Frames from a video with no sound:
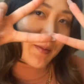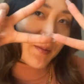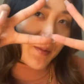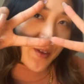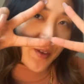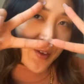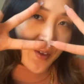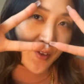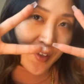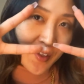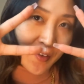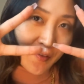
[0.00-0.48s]

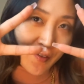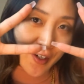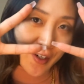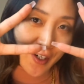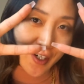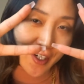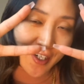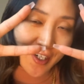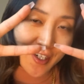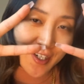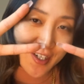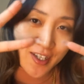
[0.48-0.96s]

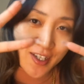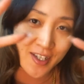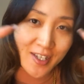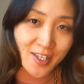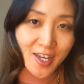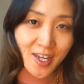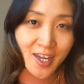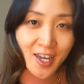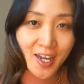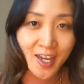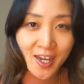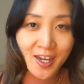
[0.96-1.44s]
universe,
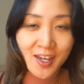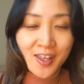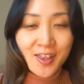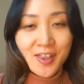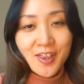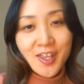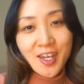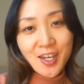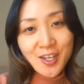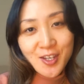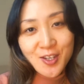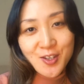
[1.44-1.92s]
and
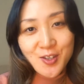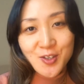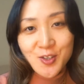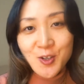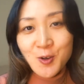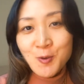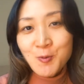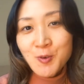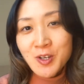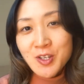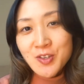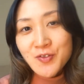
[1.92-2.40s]
thank you
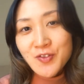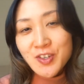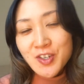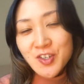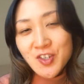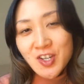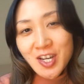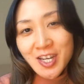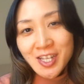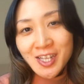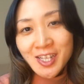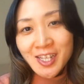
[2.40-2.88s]
so much for
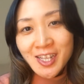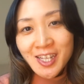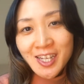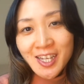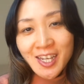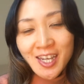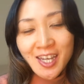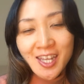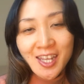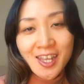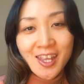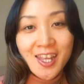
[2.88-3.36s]
channeling
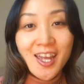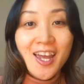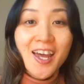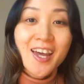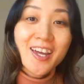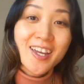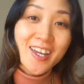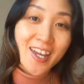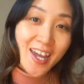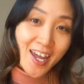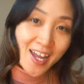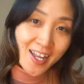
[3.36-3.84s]
in
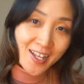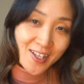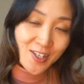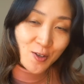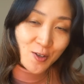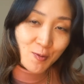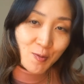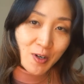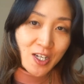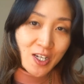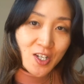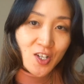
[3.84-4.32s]
again
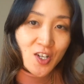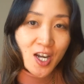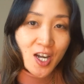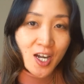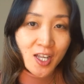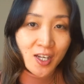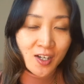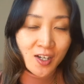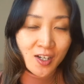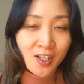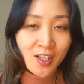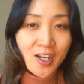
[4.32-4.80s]
to my
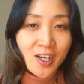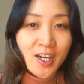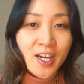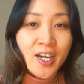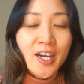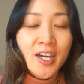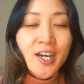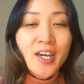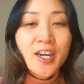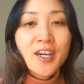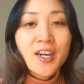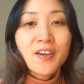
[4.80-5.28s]
channel.
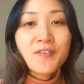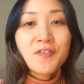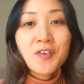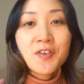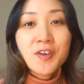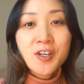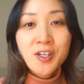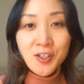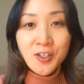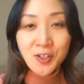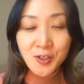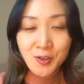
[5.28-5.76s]
If
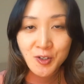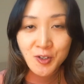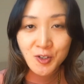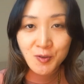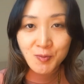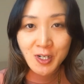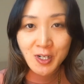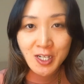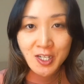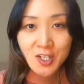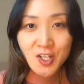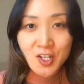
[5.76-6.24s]
you're new to
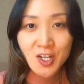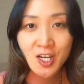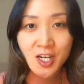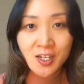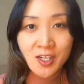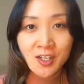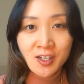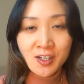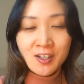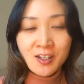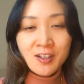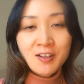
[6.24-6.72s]
my
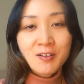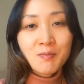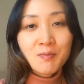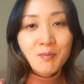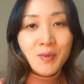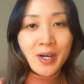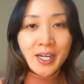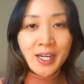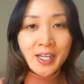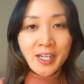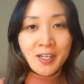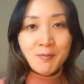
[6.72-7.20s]
channel,
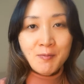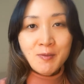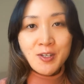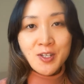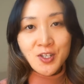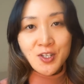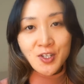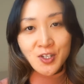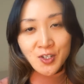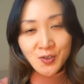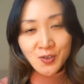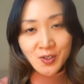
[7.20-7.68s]
my name
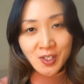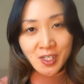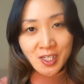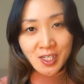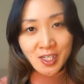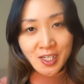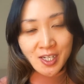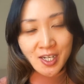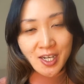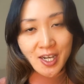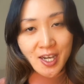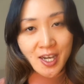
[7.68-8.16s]
is
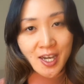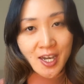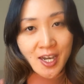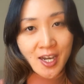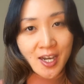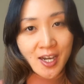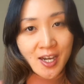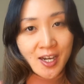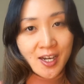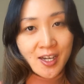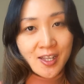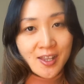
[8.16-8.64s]
Uni
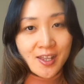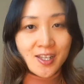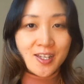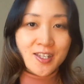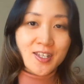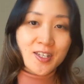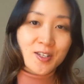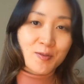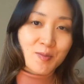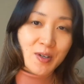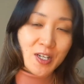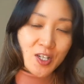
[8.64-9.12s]
and this
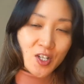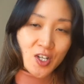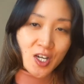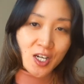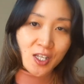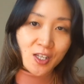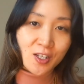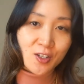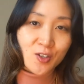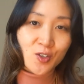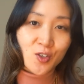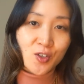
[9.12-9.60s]
is my
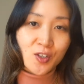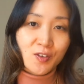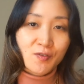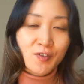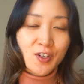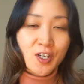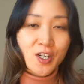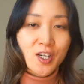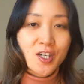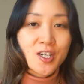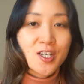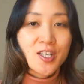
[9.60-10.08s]
channel
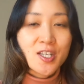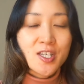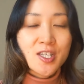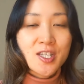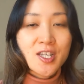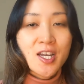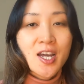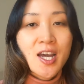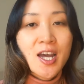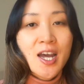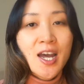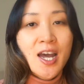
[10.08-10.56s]
Universe.
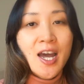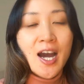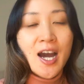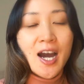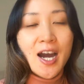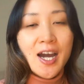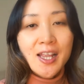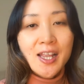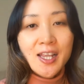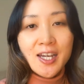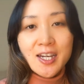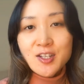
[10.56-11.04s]

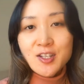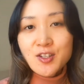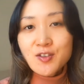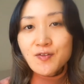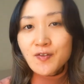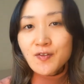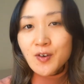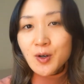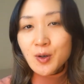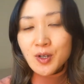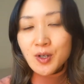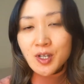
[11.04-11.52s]
I like to
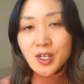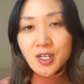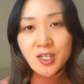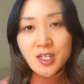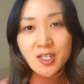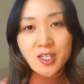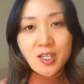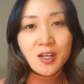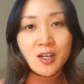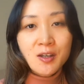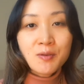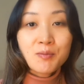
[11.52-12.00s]

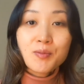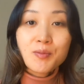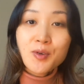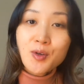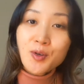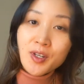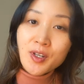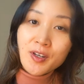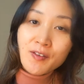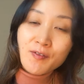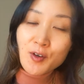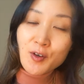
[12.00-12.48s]
focus on
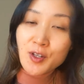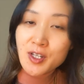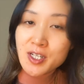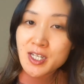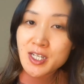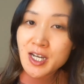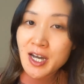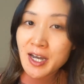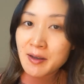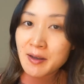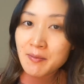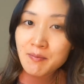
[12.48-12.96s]
beauty for the
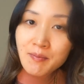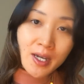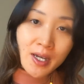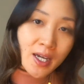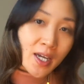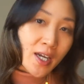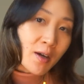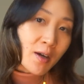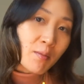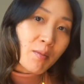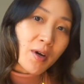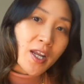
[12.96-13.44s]
time
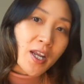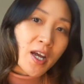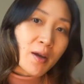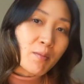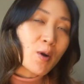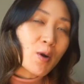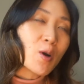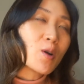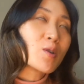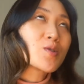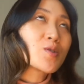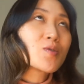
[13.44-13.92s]
being, but I'm
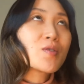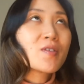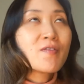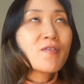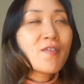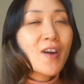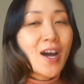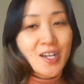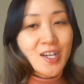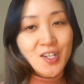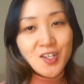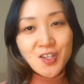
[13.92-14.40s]
also a
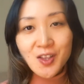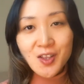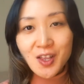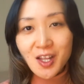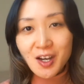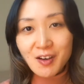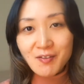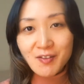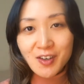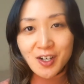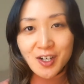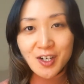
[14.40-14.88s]
fashion
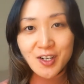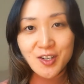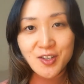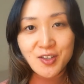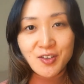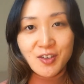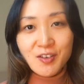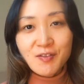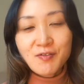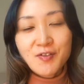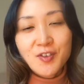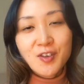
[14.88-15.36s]
lover, so
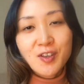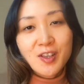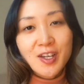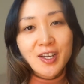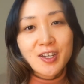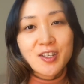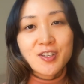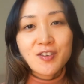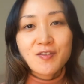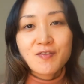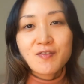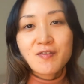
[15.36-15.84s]
if you'd
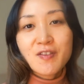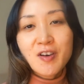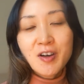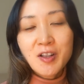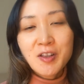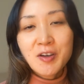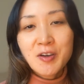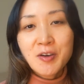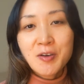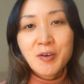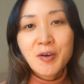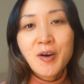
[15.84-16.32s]
like to
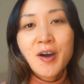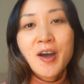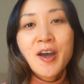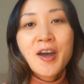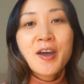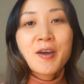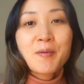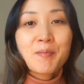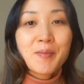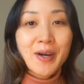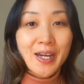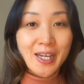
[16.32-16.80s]
follow
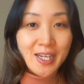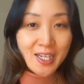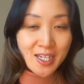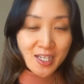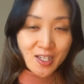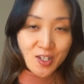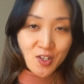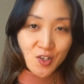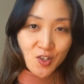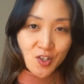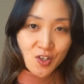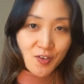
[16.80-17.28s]
my
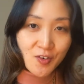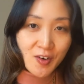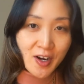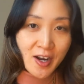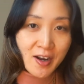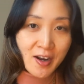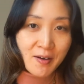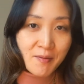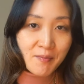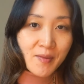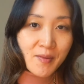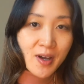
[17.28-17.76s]

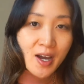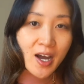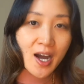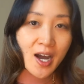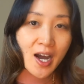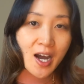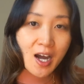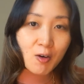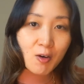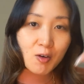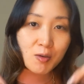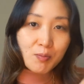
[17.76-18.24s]
Instagram,
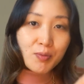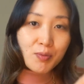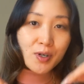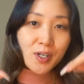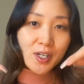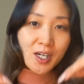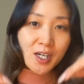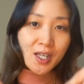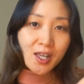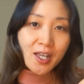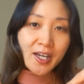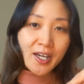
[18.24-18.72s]
I will put
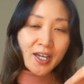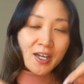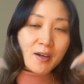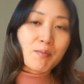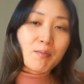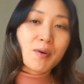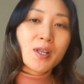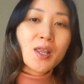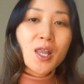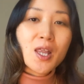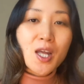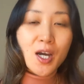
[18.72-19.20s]
a link
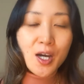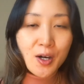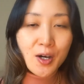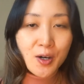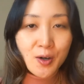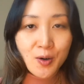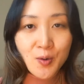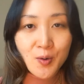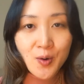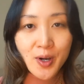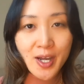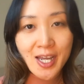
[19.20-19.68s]

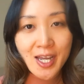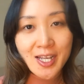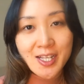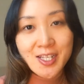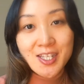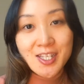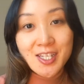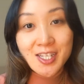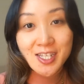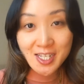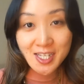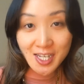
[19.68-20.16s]
below. And
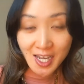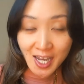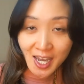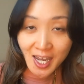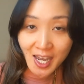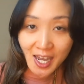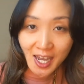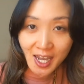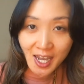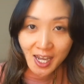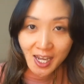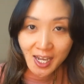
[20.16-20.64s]

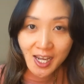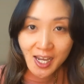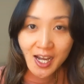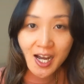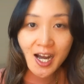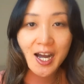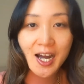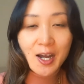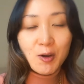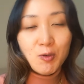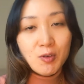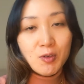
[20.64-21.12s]
today
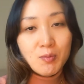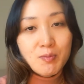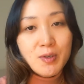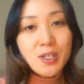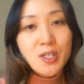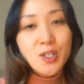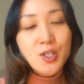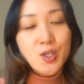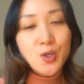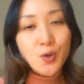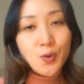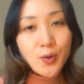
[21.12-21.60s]
I will be
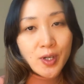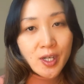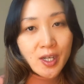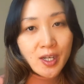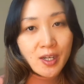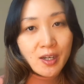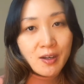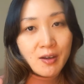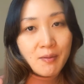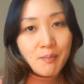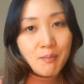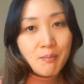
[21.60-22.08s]

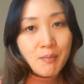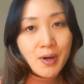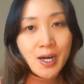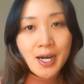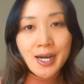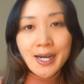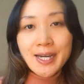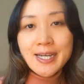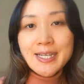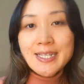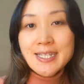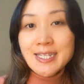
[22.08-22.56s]
doing
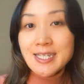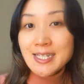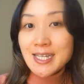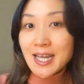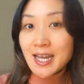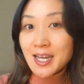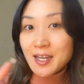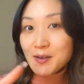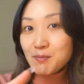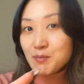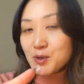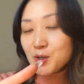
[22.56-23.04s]
my
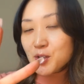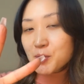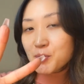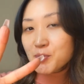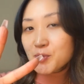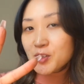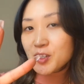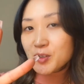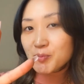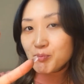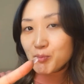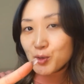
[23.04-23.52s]
second
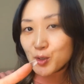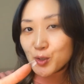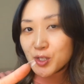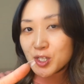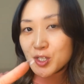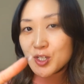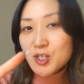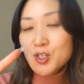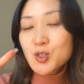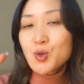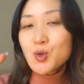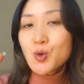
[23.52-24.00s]
beauty
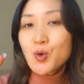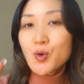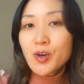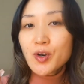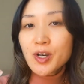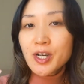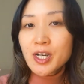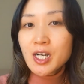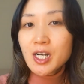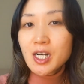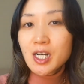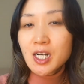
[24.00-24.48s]

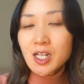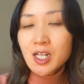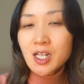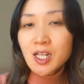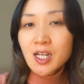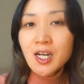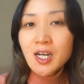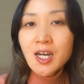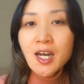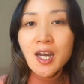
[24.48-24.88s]
tutorial